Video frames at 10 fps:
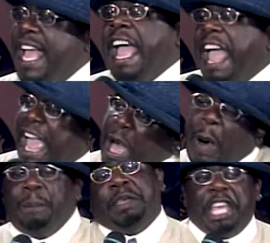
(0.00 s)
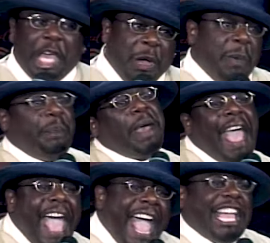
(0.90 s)
help you
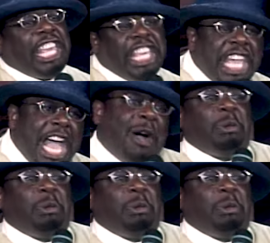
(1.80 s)
pack your